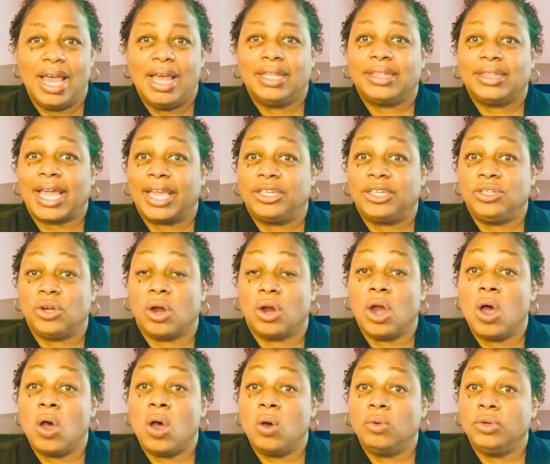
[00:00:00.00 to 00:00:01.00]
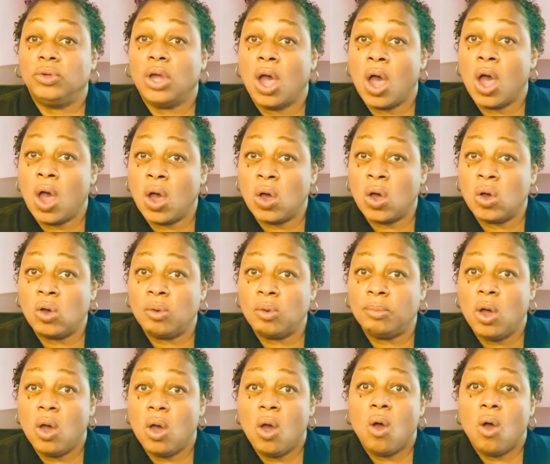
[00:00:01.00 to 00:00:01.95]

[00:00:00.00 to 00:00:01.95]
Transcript: like your own home